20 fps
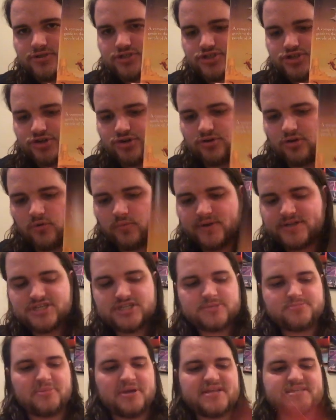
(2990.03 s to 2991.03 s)
Journal, which
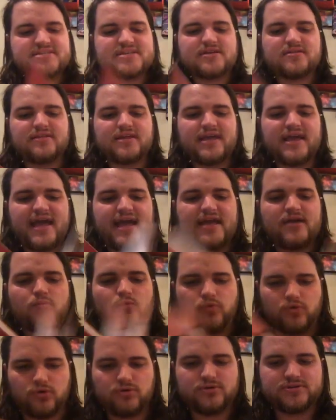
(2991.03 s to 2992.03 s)
is basically a
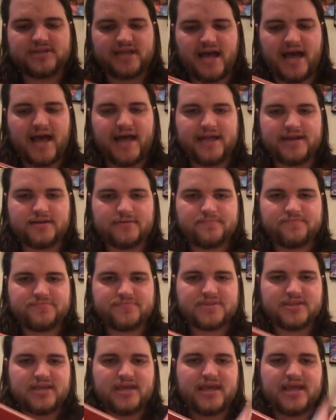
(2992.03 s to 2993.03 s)
world guide.
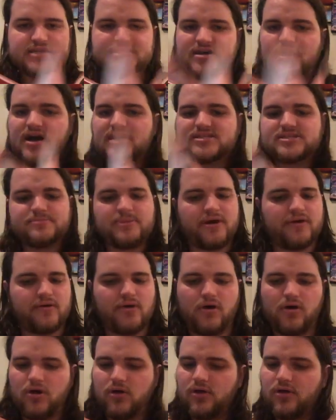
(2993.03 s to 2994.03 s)
It talks about
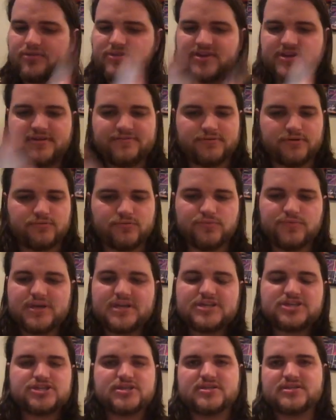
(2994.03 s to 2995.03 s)
all the different
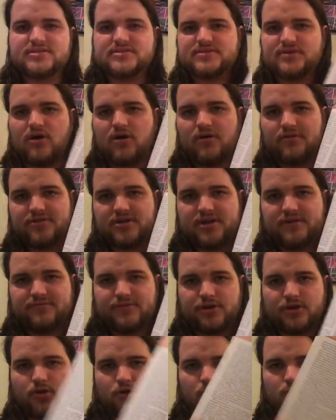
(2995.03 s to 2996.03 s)
regions, all the
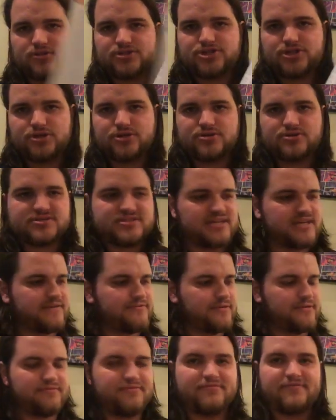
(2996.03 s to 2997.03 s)
different cultures, the
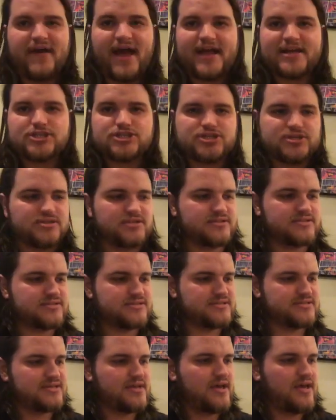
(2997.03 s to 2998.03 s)
different
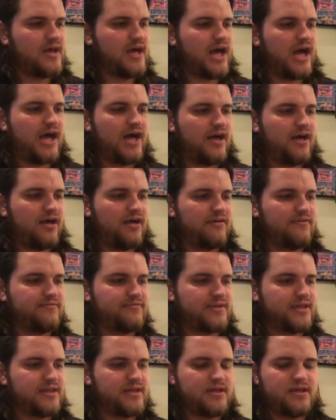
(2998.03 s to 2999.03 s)
factions
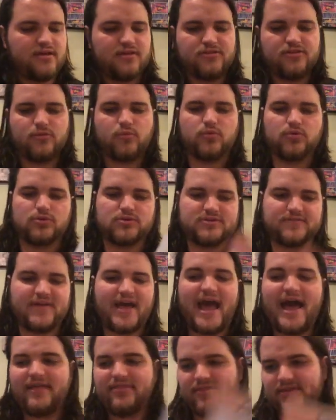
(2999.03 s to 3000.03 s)
of the world of
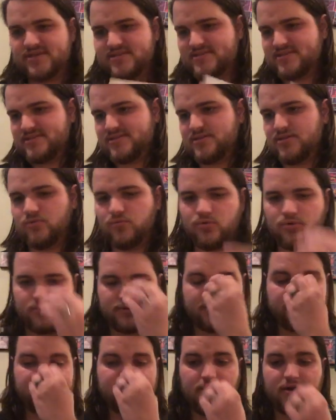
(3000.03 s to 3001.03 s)
Athas, the
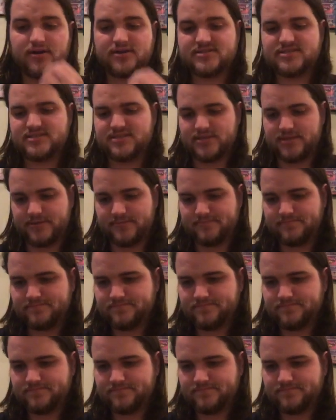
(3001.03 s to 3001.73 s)
world of Dark Sun.